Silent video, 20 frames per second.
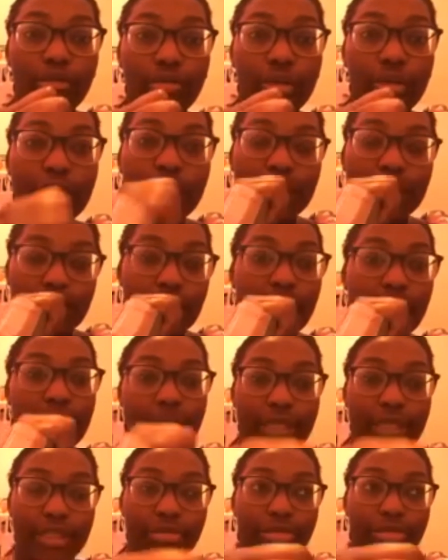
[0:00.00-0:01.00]
because the
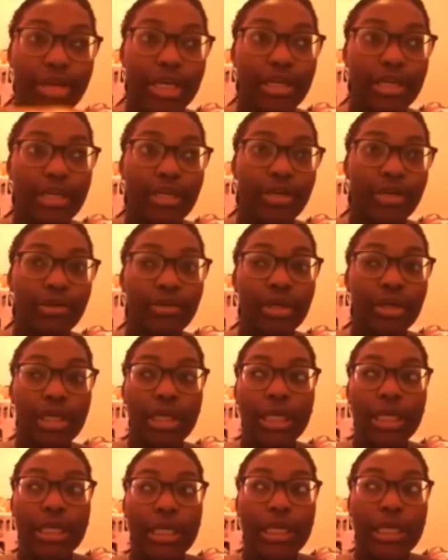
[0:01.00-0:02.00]
lighting is bad now
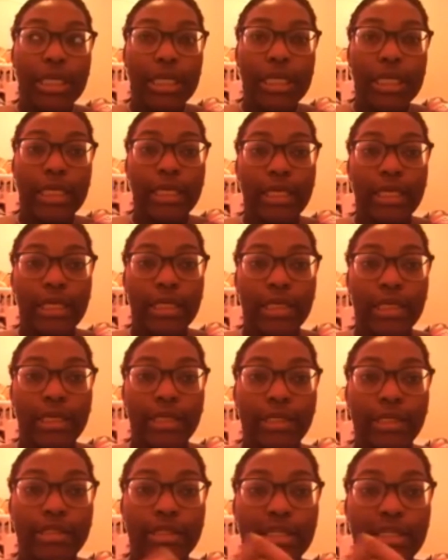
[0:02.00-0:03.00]

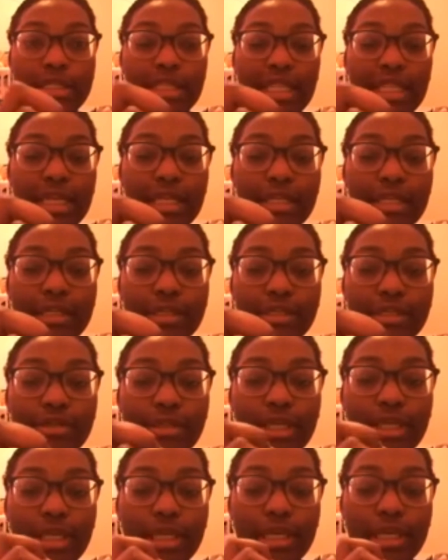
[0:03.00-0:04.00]
and it's late. So like